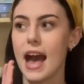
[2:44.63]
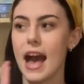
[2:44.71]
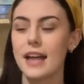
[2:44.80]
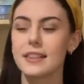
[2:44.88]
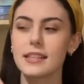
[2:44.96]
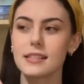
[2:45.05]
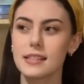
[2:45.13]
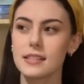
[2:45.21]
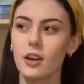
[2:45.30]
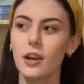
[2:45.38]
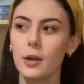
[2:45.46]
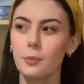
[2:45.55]
And this
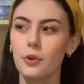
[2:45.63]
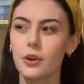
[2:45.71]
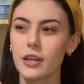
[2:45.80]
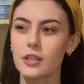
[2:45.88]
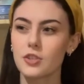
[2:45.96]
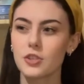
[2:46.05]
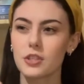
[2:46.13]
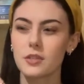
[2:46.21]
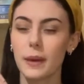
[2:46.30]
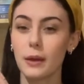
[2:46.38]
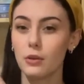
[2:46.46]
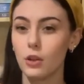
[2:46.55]
entire book is
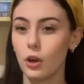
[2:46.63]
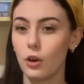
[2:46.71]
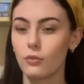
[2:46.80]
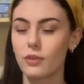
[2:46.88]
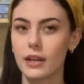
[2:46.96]
just about love